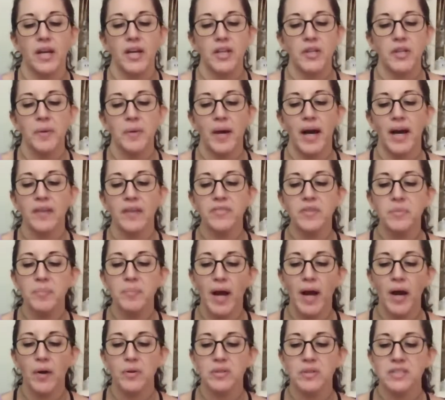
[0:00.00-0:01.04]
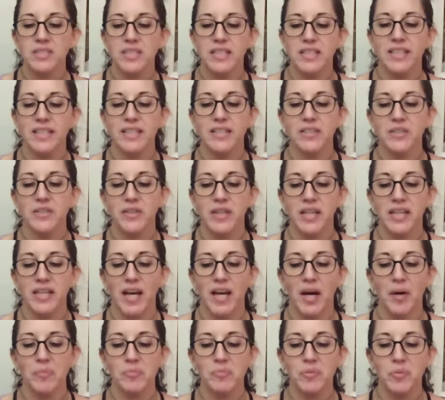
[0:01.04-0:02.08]
You have the power to heal and
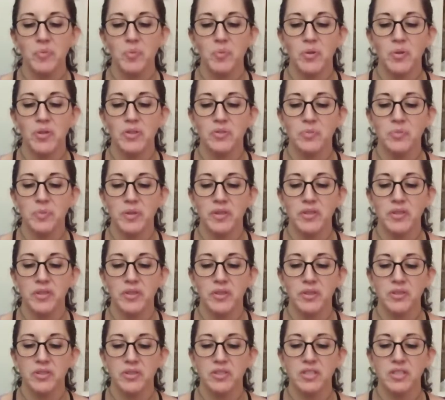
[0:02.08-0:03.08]
help the world with your